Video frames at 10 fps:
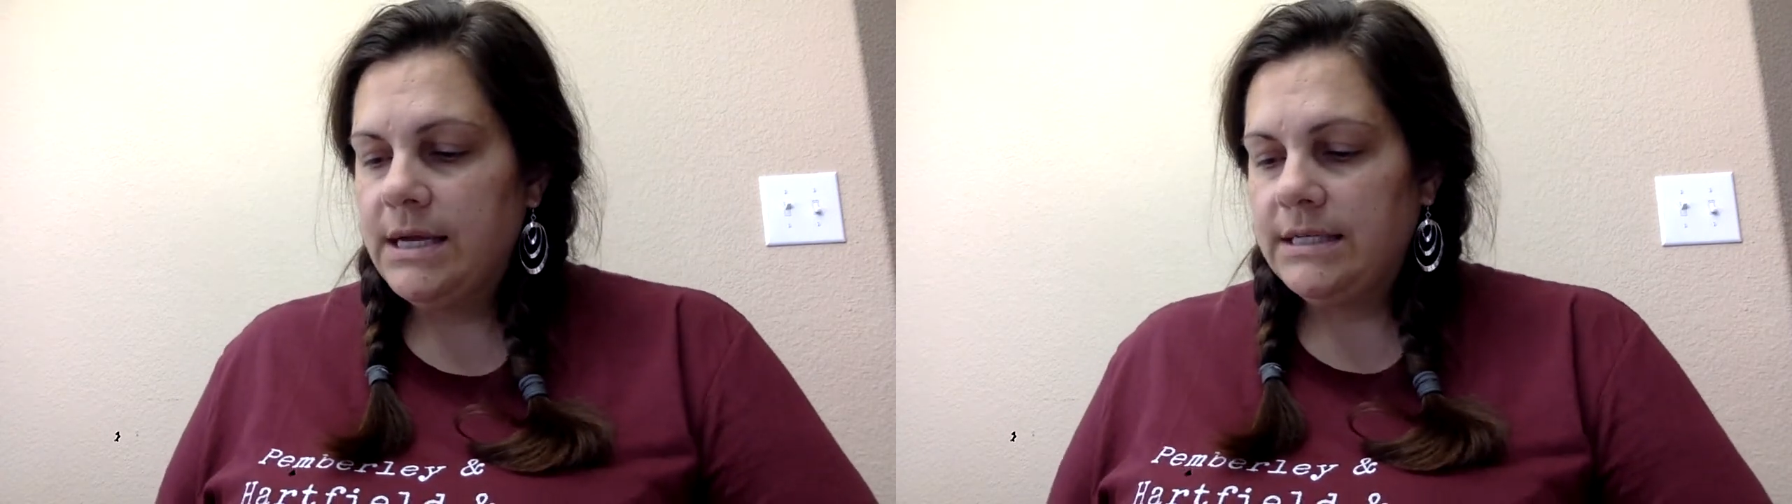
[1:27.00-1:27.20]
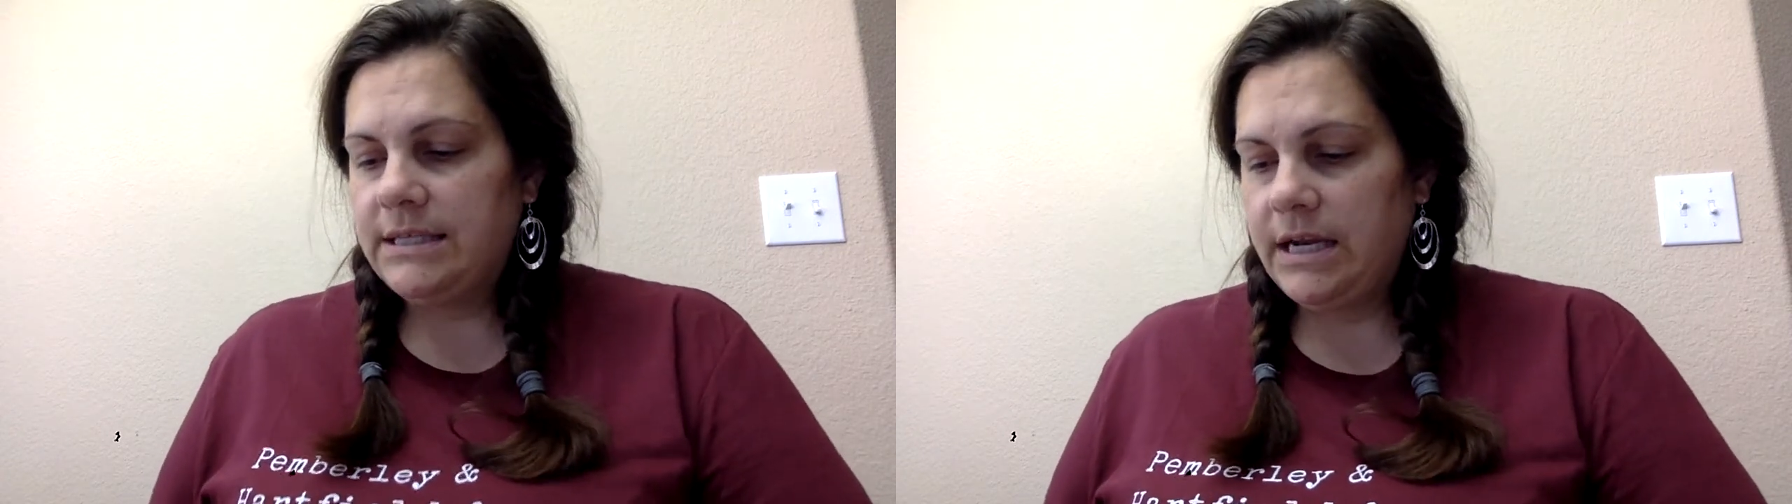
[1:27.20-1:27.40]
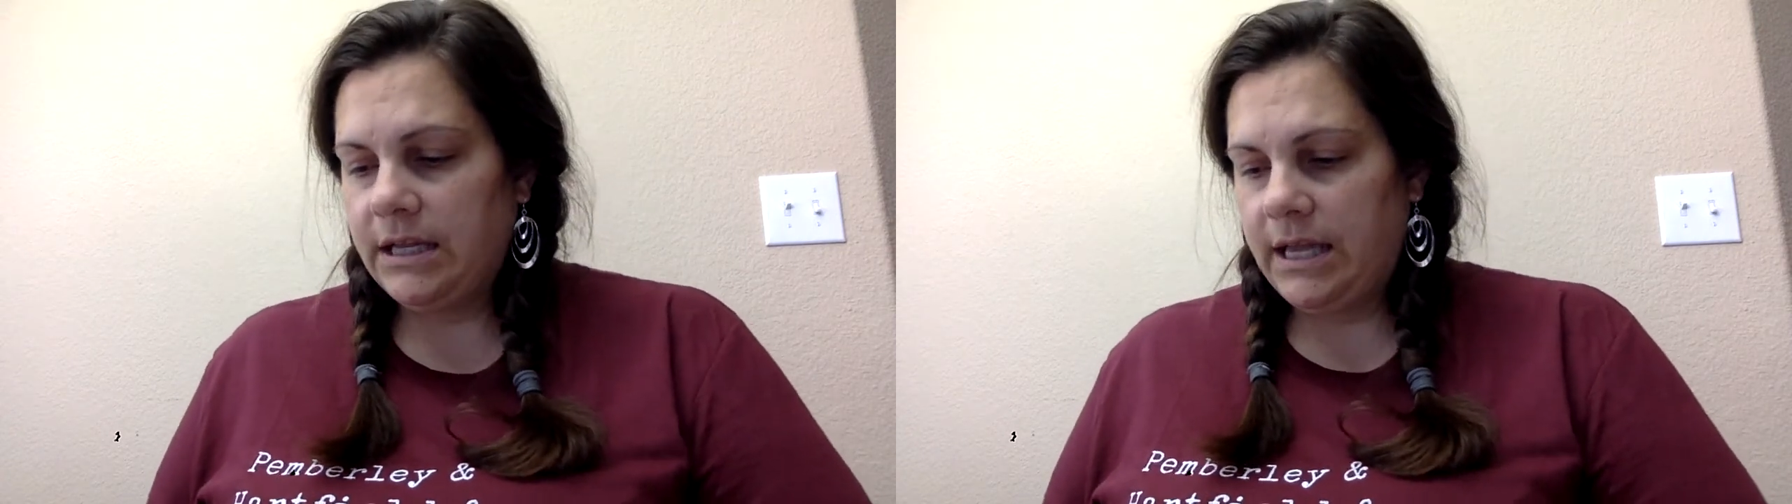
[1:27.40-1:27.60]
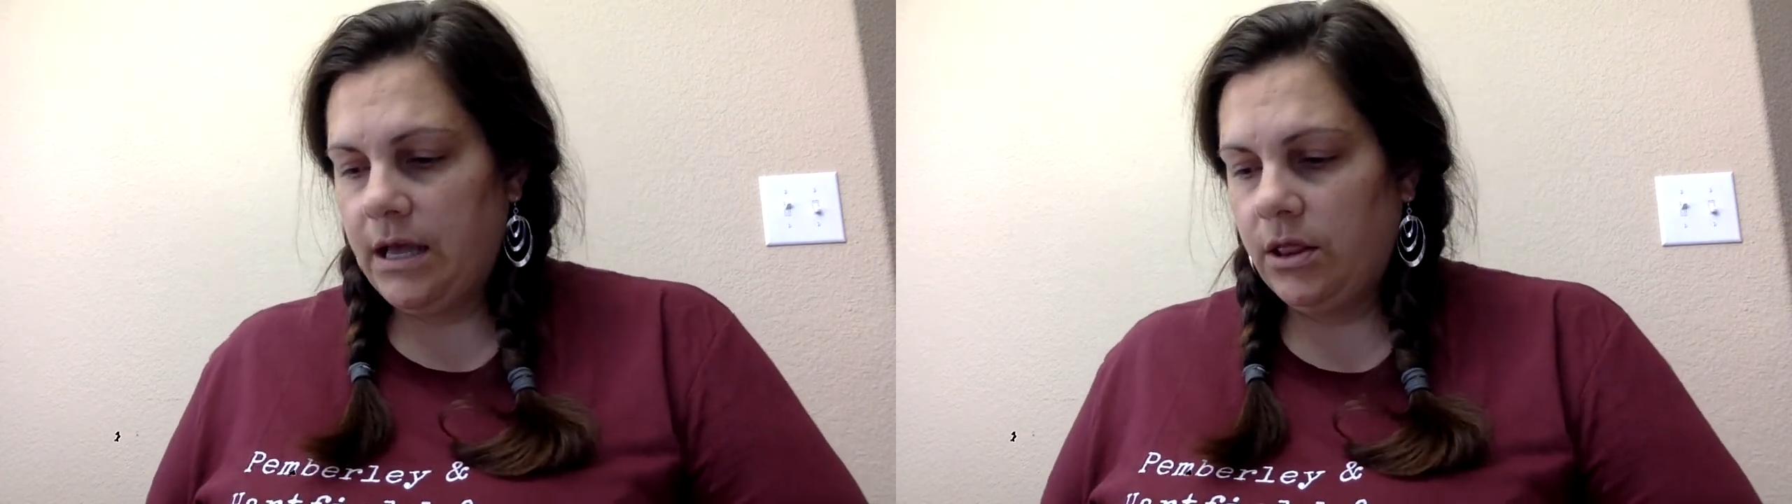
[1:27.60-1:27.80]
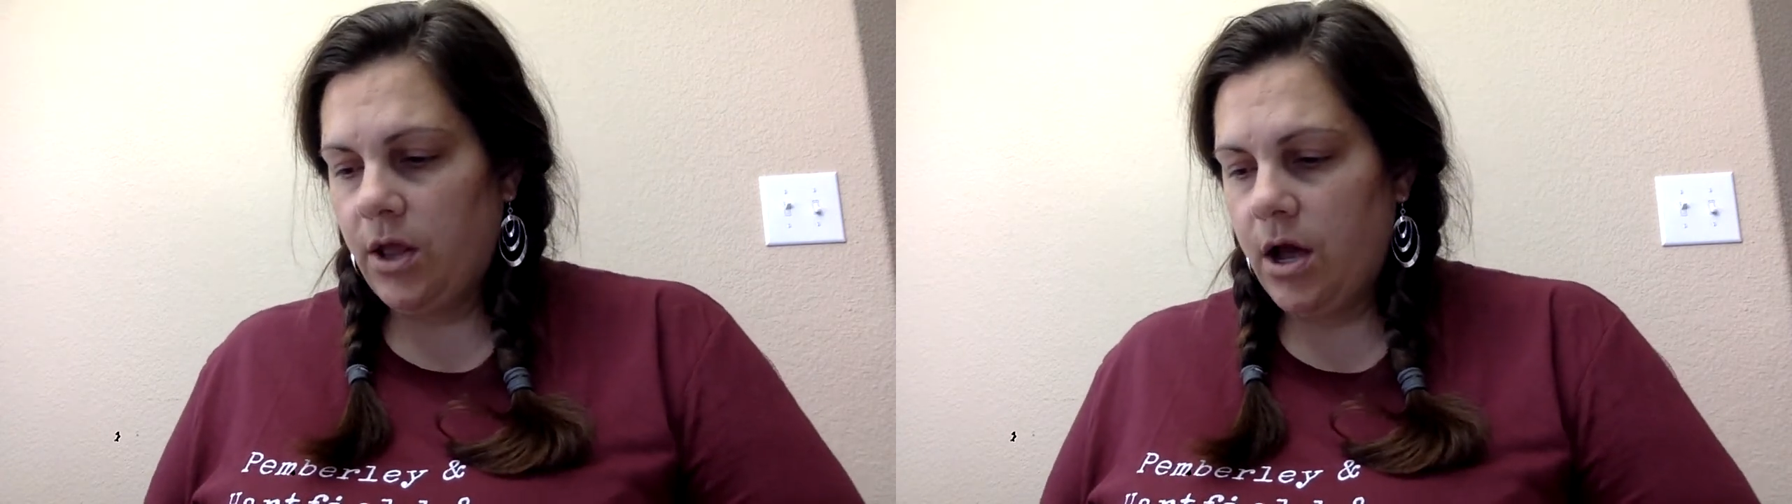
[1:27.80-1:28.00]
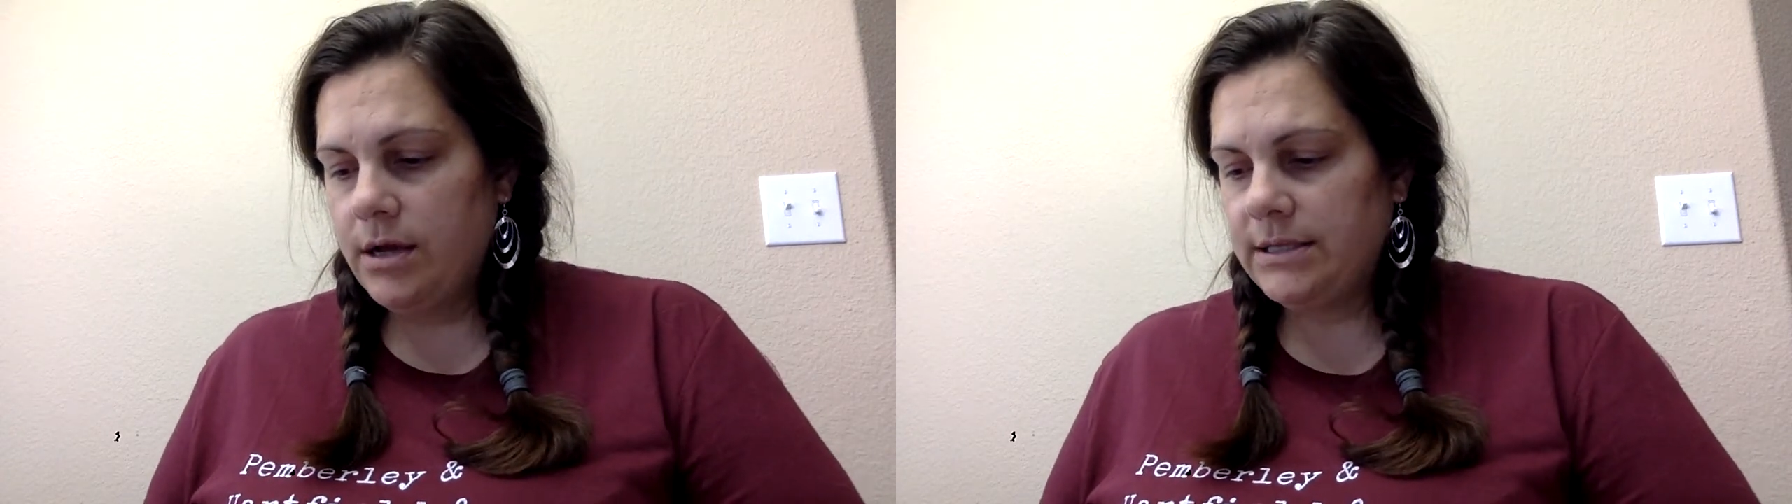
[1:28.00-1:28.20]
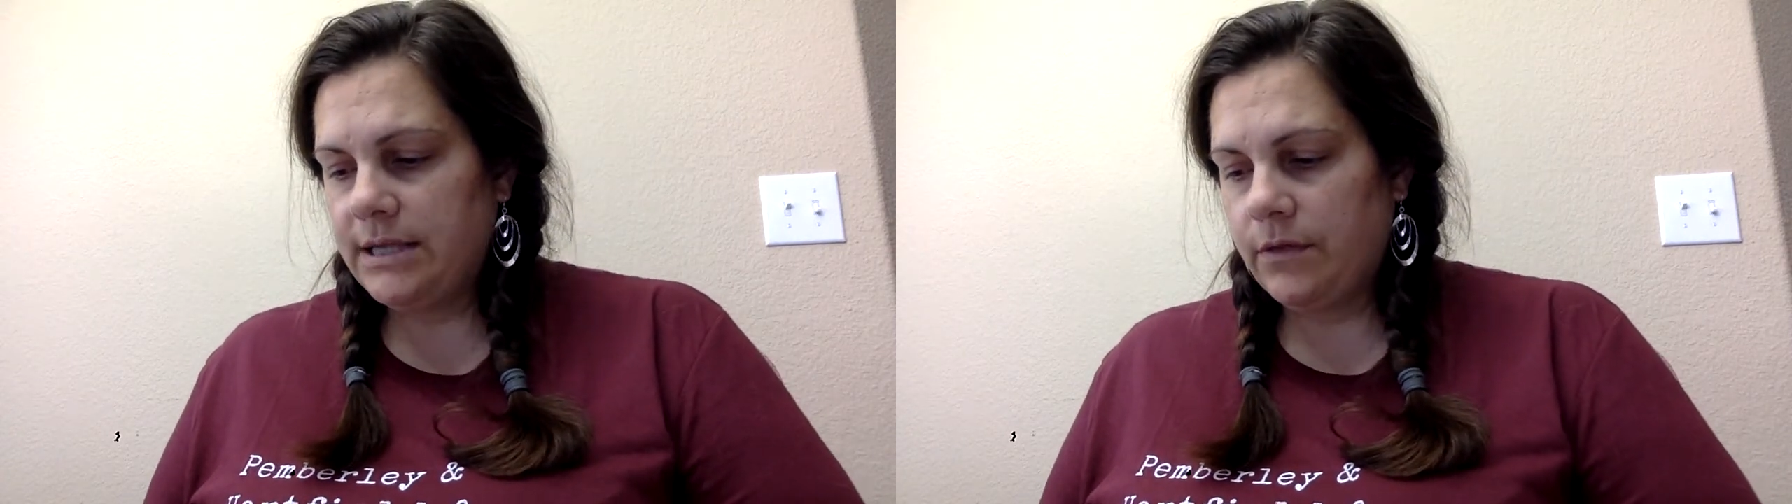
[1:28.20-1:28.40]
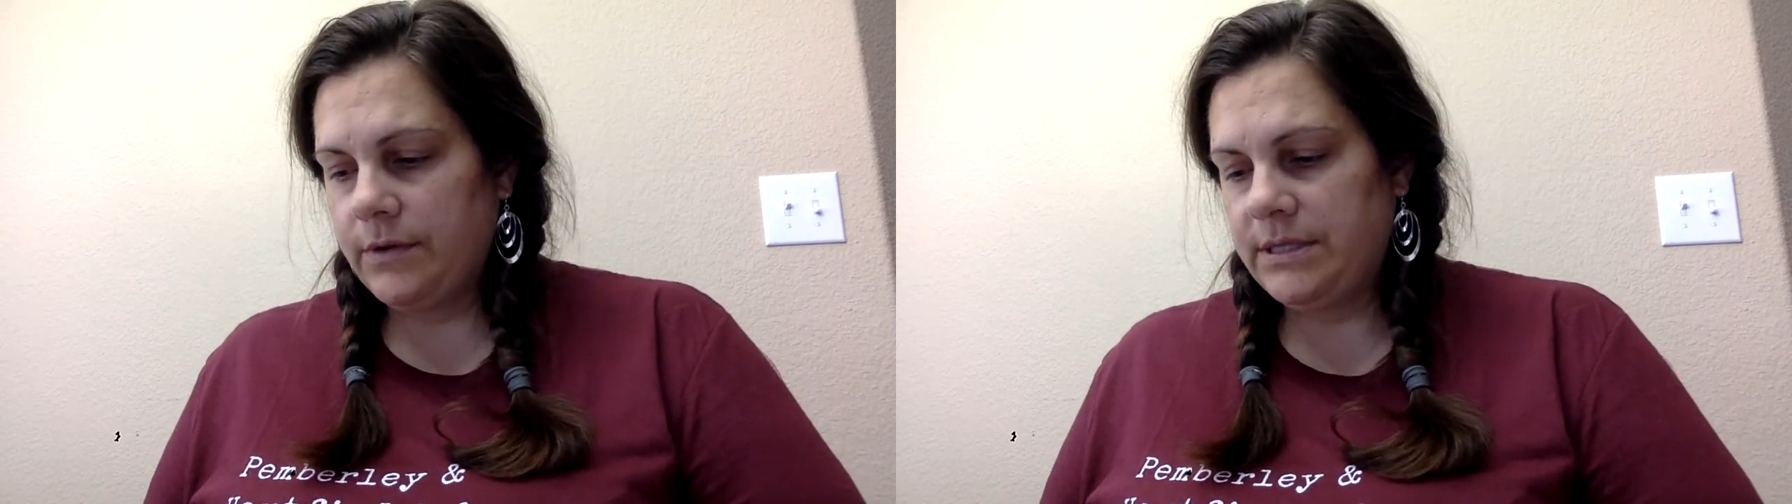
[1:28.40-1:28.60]
Suddenly, a long
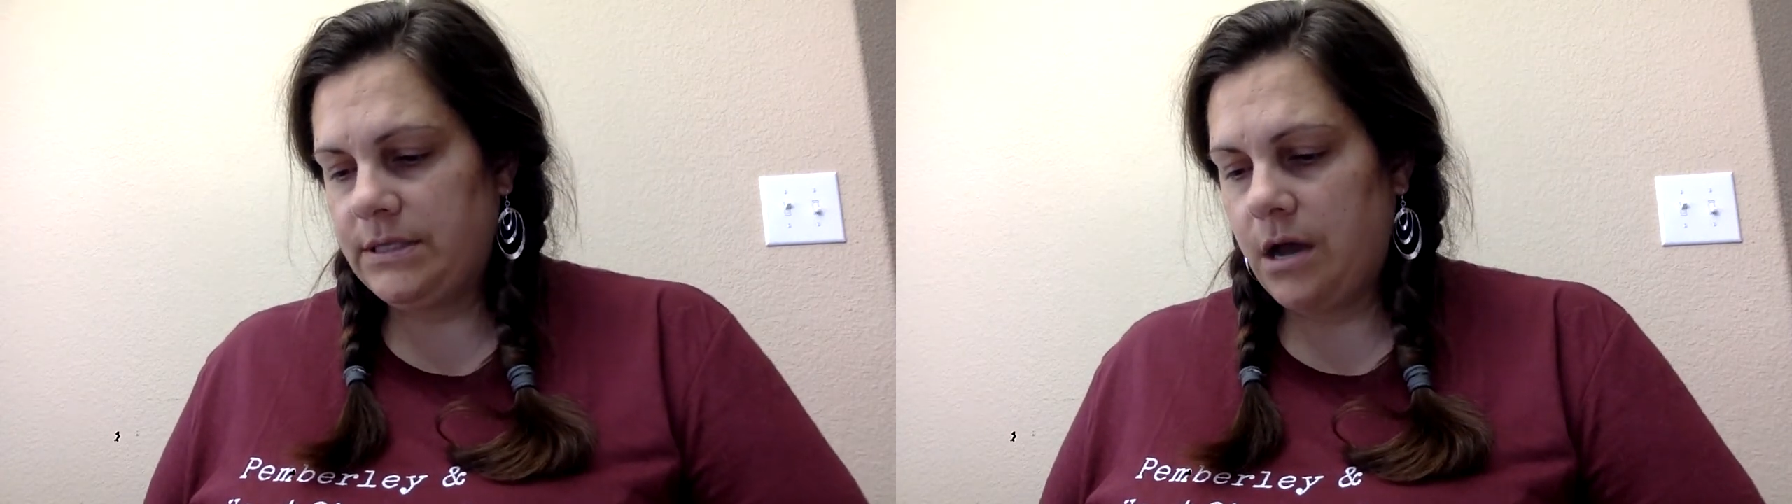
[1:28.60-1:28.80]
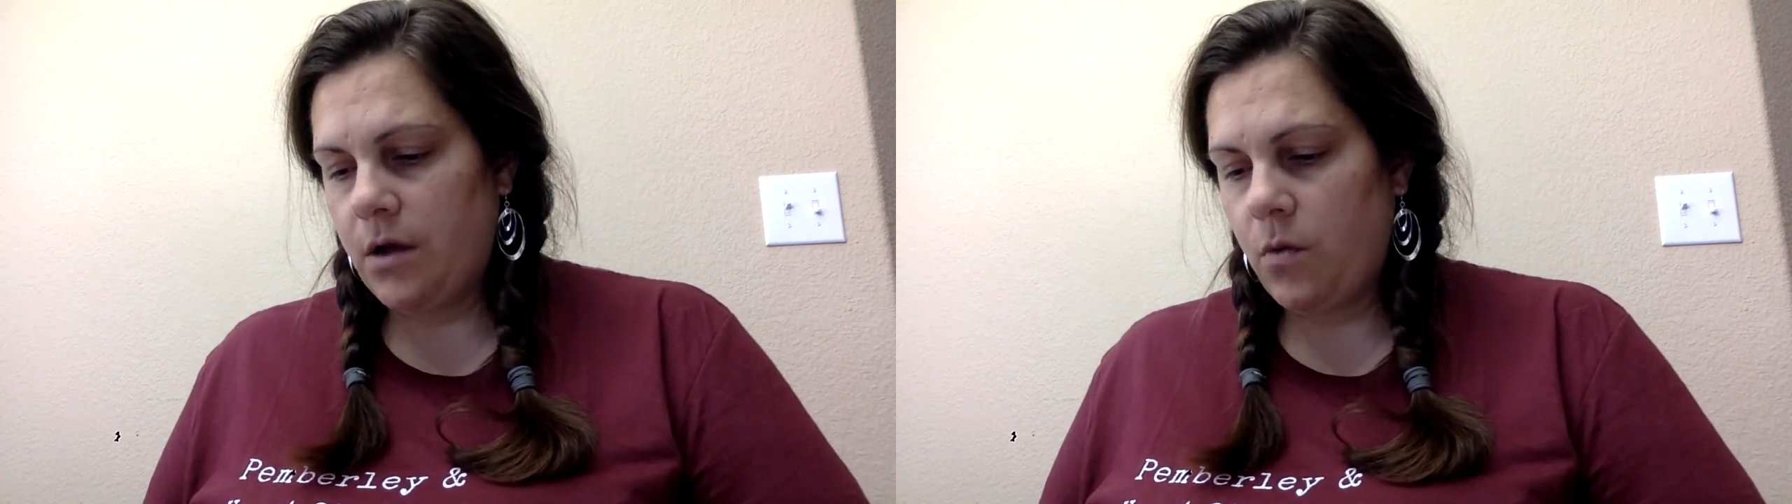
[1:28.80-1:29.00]
celery stalk